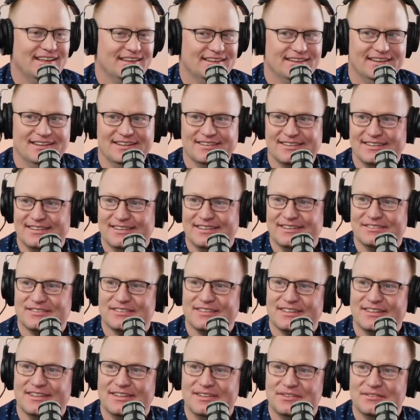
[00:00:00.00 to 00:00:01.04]
that. Yeah. Yeah.
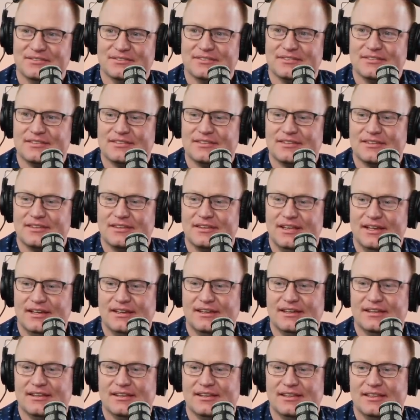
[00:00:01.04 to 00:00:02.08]
Um, they,
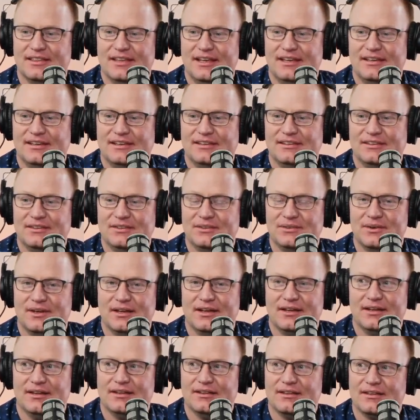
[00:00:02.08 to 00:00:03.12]
can, they can do
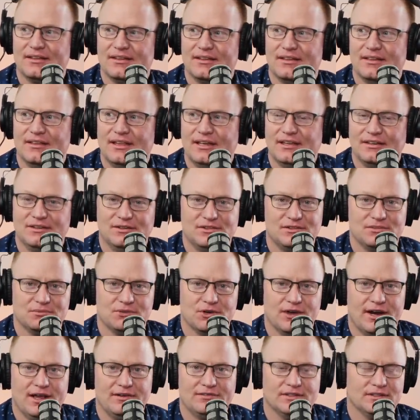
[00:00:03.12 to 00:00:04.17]
uh, they can do some
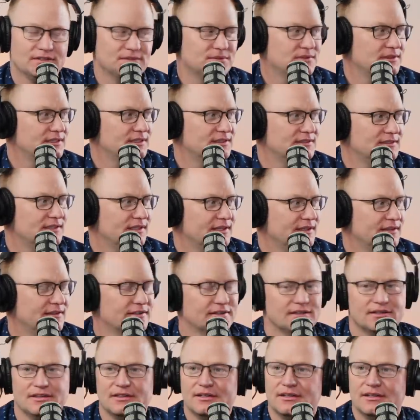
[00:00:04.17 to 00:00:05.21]
graphics with this later.